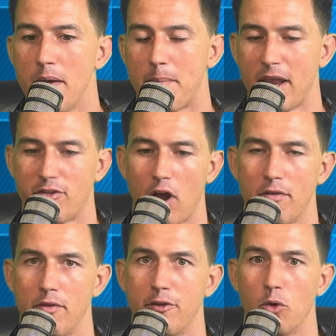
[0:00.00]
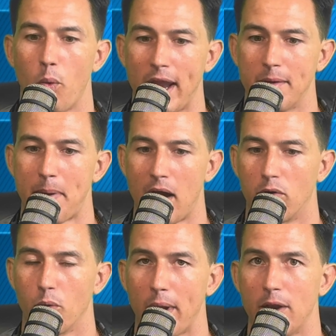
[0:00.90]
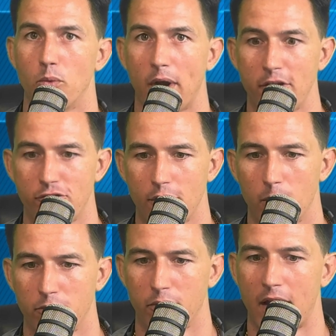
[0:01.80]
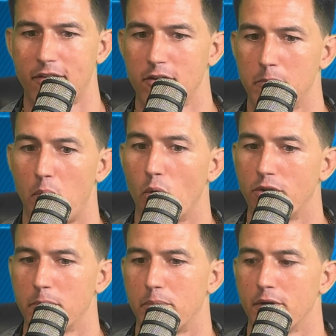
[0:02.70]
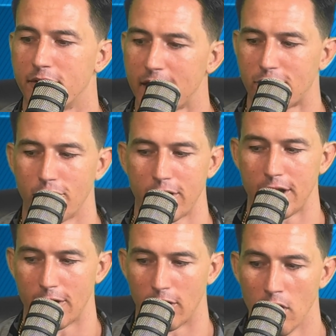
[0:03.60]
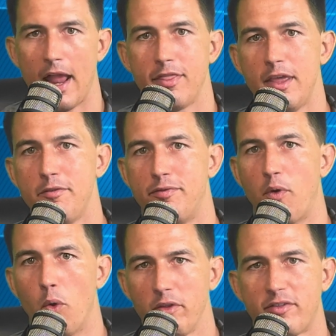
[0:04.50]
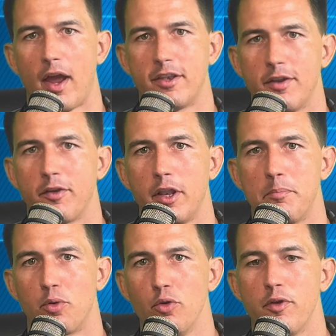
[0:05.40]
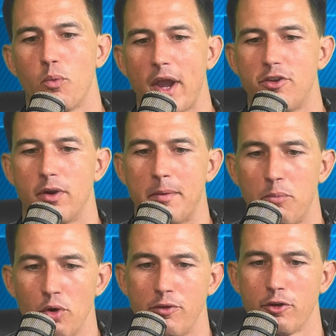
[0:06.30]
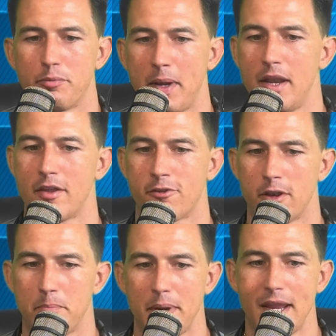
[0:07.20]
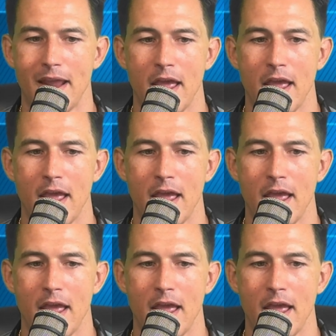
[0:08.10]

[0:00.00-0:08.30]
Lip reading: based off of your weight, power weight ratio. So that's an important predictor here. And the fourth scientifically proven way to improve your speed is going to be